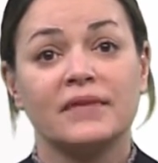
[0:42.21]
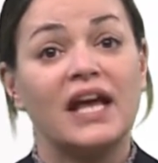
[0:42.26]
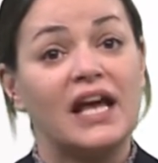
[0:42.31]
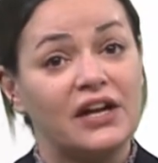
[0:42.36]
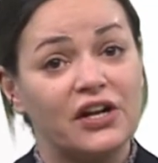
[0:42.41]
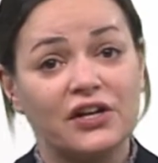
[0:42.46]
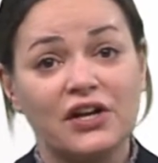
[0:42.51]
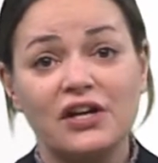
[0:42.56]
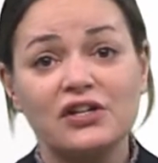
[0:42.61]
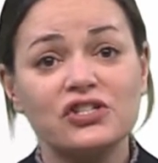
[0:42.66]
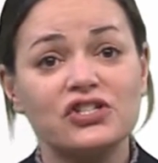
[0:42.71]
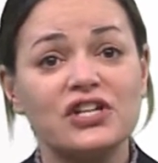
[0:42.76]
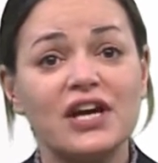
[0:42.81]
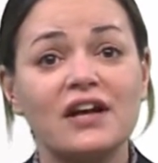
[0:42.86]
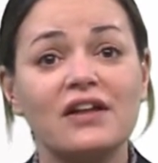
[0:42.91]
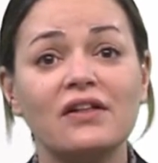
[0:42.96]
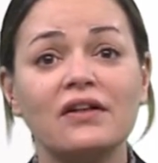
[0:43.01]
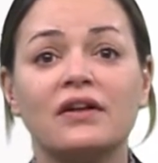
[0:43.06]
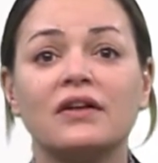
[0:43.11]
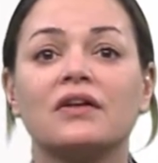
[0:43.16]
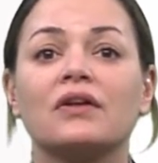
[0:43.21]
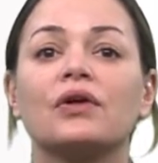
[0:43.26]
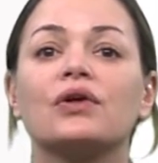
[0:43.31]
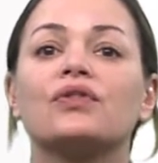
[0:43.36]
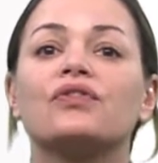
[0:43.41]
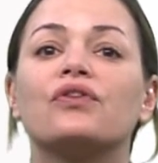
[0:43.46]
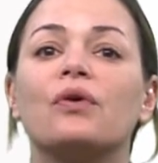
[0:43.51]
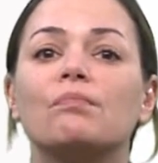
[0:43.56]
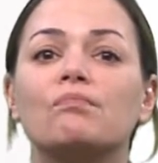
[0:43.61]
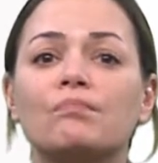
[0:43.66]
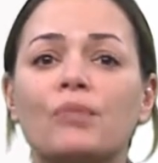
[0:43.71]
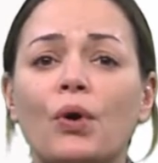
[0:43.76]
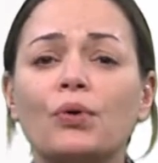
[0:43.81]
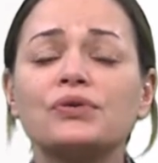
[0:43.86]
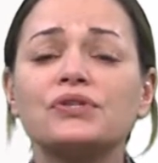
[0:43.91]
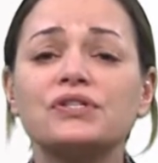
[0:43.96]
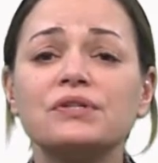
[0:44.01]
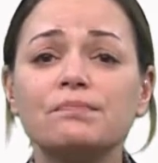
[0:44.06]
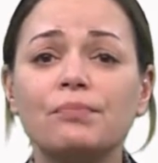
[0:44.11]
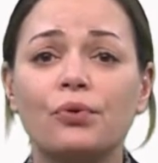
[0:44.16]
In a nutshell, the
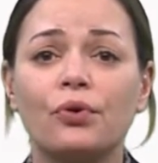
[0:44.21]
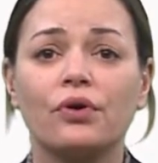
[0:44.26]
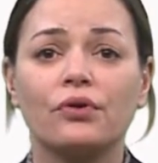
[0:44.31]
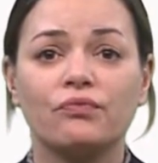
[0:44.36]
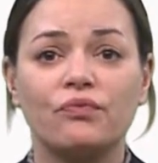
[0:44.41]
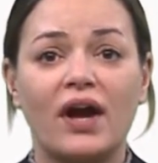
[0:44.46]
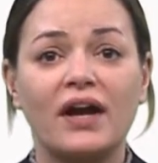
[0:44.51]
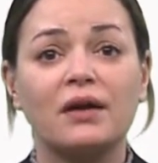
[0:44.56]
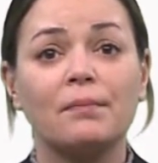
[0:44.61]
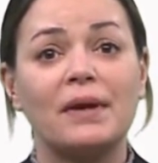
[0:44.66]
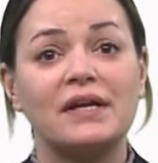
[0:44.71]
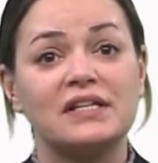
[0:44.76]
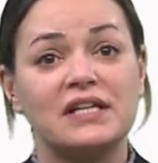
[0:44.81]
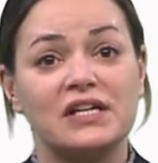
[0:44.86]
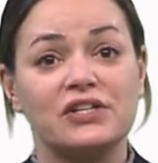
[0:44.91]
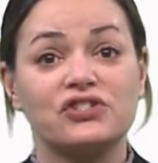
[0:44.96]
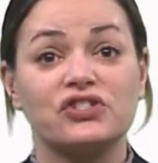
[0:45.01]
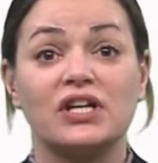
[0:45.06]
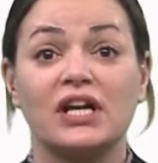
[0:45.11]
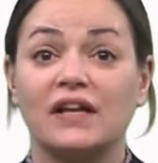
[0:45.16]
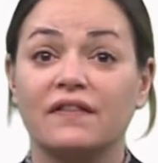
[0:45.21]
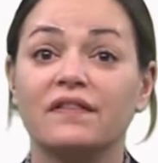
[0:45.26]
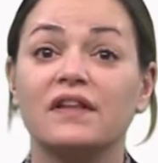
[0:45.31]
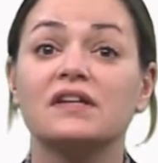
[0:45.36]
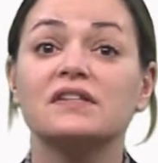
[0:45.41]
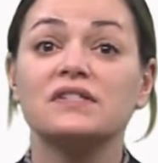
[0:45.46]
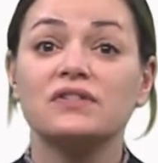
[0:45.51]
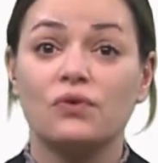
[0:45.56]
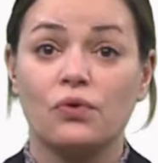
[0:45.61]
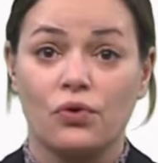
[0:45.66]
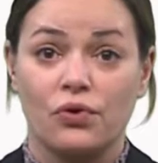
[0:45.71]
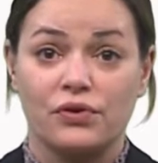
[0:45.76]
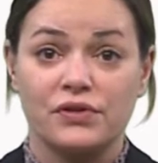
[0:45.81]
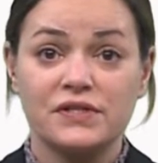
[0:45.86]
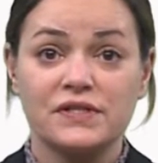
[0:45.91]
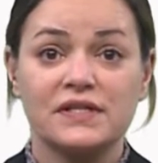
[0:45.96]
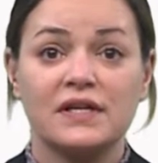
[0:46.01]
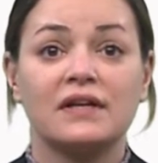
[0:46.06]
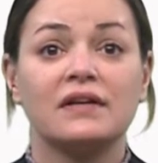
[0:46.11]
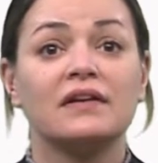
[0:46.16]
most important recommendation in this
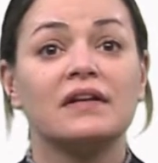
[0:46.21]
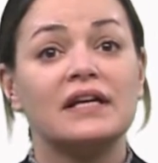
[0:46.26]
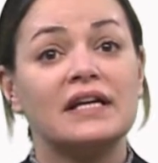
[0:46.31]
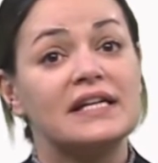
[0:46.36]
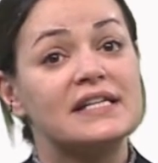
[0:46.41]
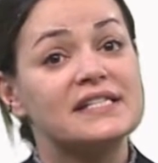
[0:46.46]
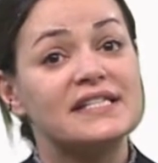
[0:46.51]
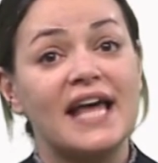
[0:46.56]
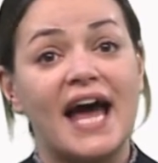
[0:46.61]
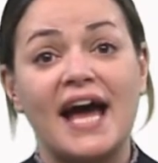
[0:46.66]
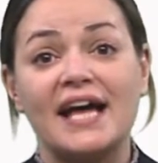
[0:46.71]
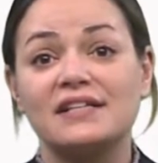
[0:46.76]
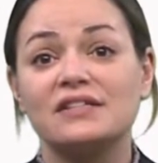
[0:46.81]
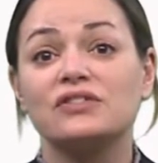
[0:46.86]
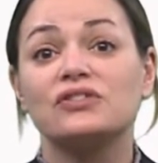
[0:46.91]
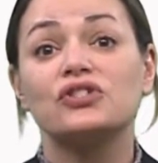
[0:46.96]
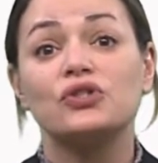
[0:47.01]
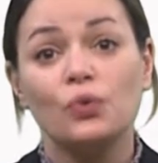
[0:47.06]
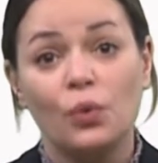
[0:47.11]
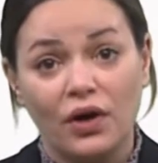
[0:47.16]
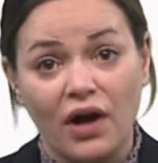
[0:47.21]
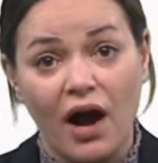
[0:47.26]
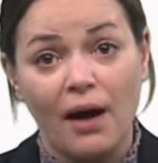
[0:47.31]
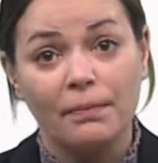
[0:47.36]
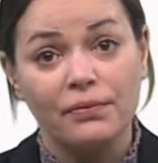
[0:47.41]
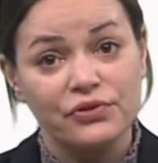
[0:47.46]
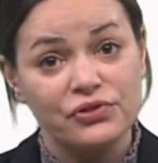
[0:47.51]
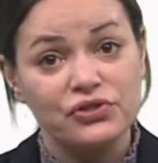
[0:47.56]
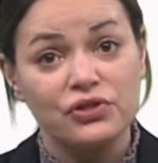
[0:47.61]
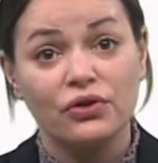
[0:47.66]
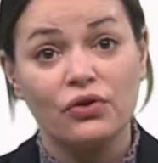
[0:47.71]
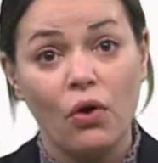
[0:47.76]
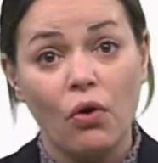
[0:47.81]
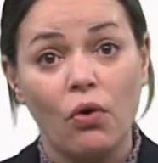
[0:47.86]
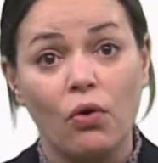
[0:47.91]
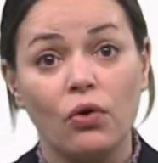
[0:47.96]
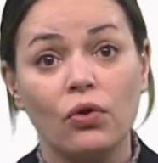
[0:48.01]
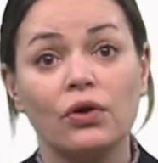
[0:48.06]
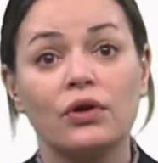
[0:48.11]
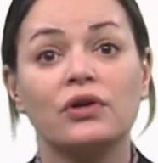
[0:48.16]
course is that to accomplish the
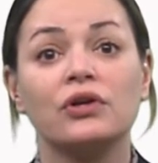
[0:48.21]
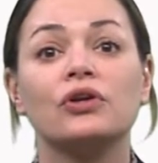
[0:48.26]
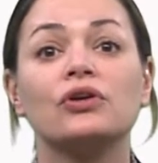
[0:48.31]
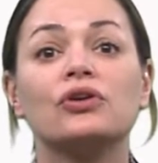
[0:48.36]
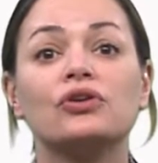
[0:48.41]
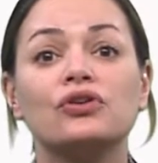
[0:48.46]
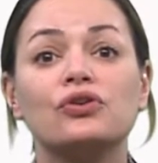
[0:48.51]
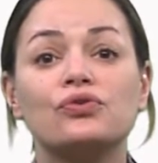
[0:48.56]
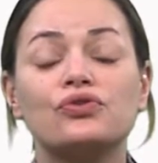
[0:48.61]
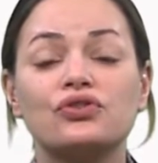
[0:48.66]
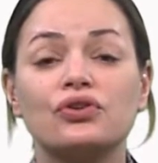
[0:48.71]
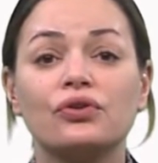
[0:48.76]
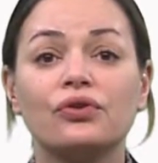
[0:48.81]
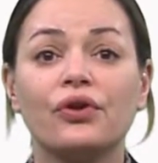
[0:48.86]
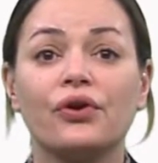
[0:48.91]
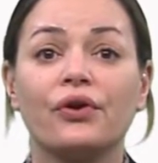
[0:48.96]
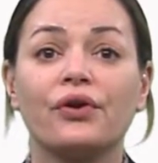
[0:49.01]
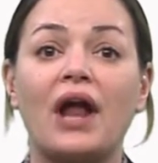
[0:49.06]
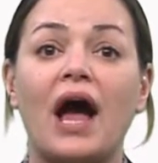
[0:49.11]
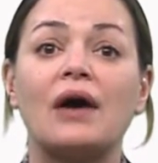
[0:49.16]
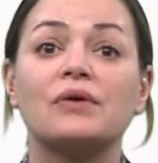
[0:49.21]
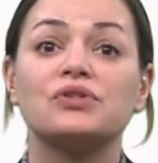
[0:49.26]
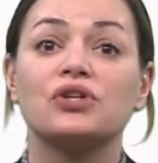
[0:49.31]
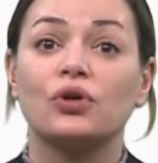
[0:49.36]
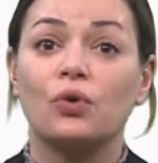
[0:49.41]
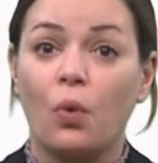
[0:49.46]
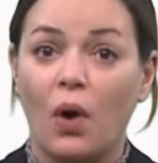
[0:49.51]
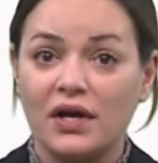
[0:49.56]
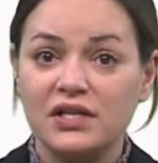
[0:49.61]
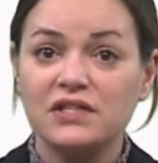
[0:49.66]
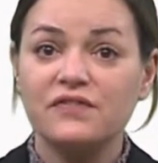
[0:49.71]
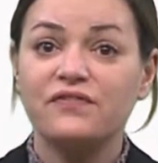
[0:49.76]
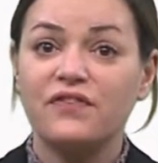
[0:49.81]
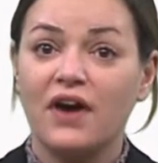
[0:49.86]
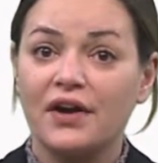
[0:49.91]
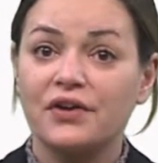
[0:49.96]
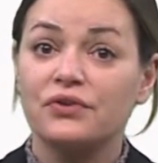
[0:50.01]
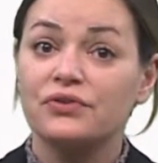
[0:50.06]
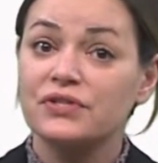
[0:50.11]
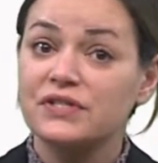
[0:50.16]
goal, you should learn how to
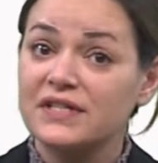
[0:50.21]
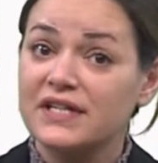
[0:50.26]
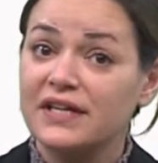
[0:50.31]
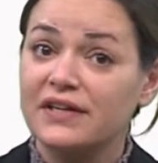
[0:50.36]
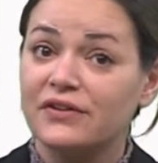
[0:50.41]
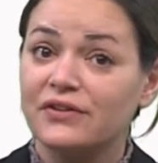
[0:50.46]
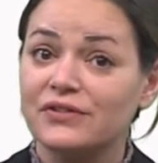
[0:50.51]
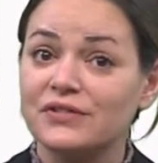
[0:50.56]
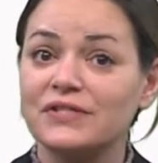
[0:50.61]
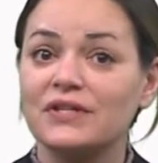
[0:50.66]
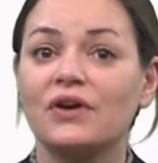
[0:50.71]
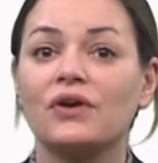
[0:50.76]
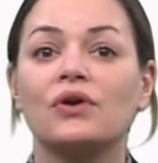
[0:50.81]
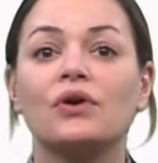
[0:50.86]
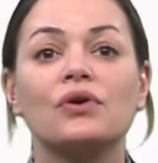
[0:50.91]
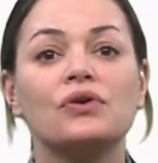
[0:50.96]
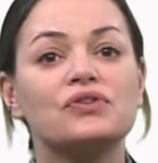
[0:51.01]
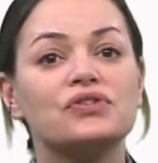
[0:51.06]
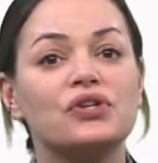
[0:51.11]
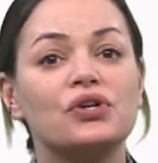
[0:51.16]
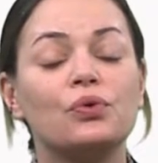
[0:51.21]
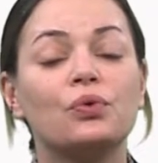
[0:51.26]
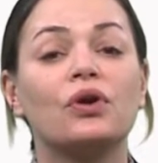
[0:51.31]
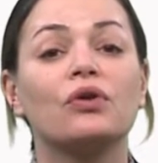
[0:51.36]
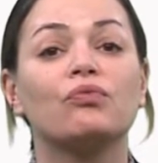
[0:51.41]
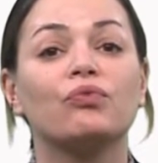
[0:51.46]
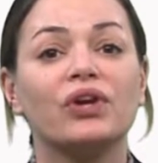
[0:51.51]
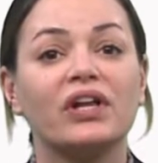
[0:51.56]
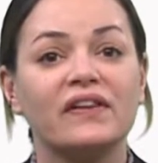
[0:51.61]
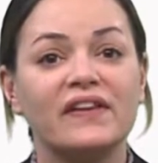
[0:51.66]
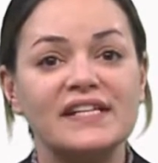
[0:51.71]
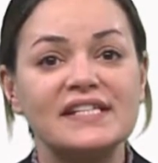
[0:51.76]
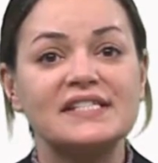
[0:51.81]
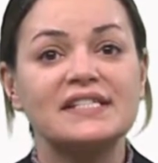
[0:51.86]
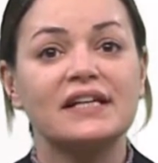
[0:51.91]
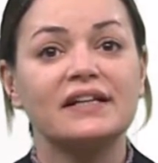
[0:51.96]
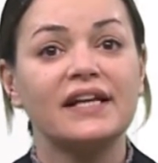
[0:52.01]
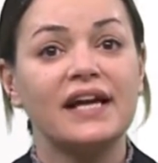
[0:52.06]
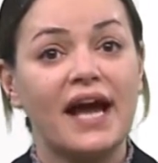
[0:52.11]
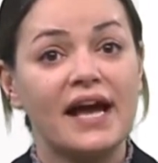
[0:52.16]
quantify your skills so you can
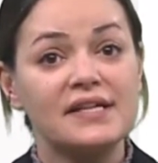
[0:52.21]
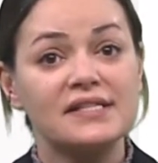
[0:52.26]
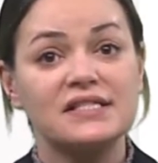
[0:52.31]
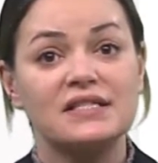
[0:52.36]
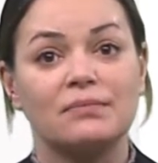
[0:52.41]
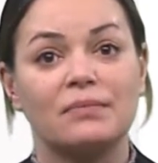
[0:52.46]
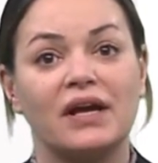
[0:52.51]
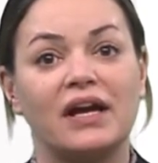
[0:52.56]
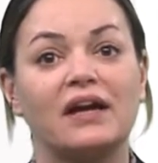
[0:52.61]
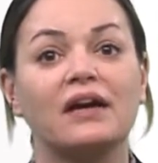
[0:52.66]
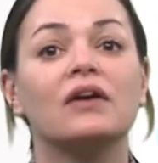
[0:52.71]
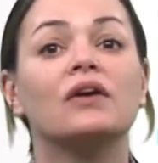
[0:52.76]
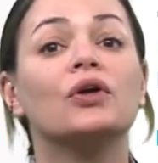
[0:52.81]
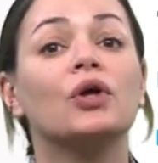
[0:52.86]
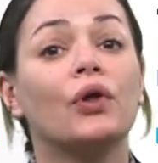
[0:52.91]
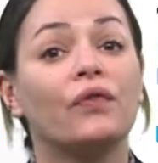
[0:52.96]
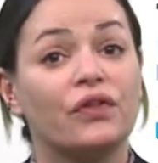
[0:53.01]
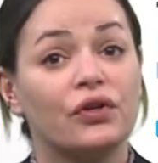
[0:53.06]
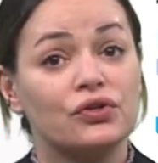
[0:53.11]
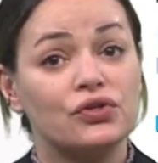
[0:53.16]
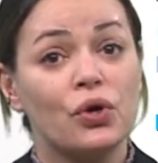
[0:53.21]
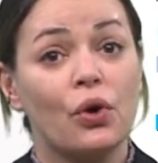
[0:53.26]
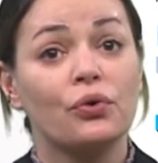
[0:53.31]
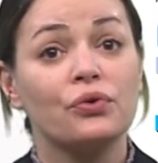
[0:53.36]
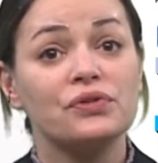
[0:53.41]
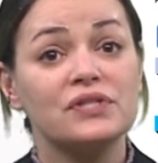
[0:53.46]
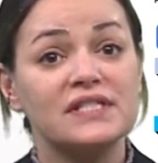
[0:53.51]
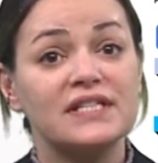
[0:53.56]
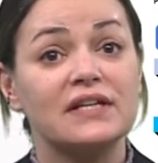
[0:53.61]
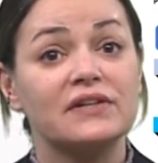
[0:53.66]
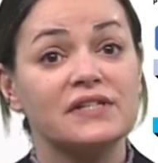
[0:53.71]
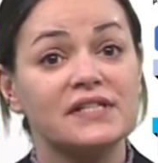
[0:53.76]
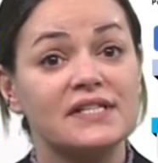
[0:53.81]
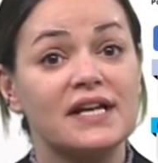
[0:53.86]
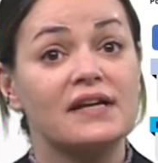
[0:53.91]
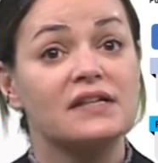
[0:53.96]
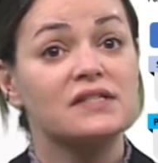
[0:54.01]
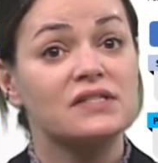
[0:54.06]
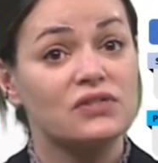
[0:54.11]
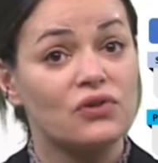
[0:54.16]
realistically estimate the total skill
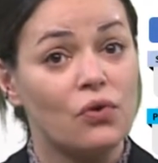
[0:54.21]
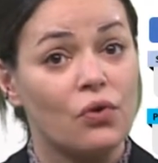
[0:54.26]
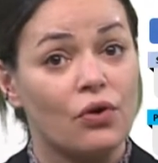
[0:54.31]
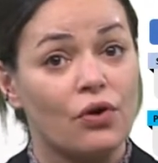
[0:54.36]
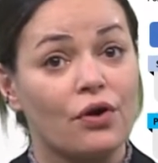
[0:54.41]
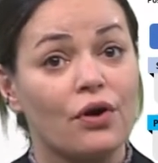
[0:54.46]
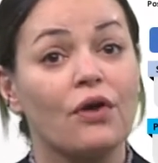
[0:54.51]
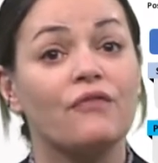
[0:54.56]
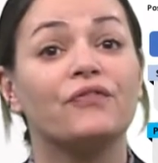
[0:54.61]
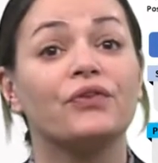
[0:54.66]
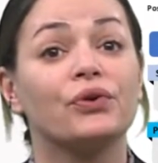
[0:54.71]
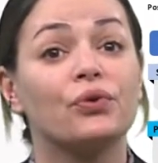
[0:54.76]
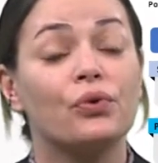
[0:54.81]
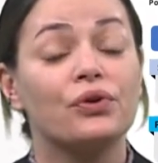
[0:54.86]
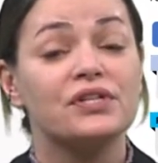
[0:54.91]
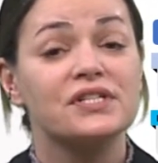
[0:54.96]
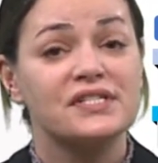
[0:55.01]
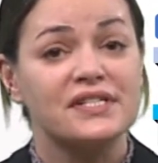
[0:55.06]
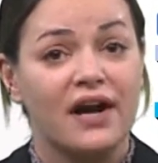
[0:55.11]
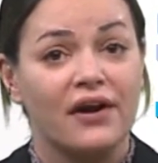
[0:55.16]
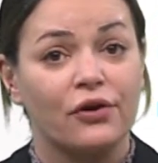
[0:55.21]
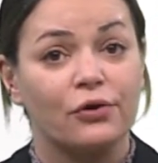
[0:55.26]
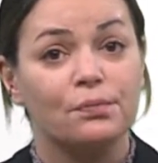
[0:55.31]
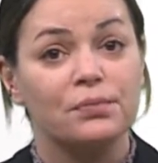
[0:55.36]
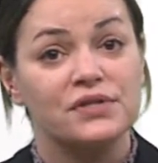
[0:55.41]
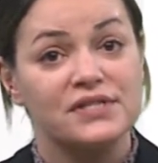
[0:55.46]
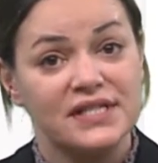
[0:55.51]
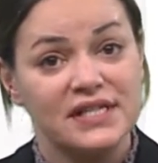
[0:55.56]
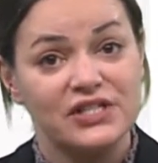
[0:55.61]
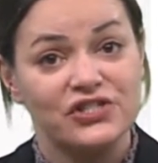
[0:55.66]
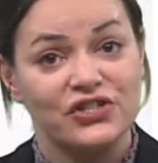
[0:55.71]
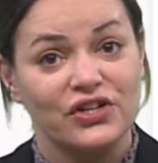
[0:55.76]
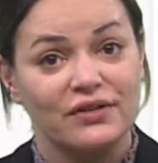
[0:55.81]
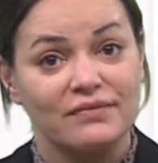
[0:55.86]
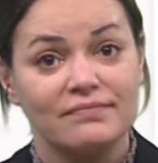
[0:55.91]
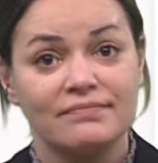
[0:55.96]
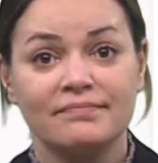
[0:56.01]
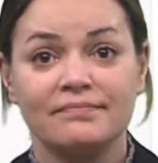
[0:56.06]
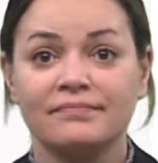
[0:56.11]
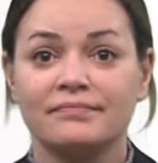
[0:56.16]
set score for your desired position.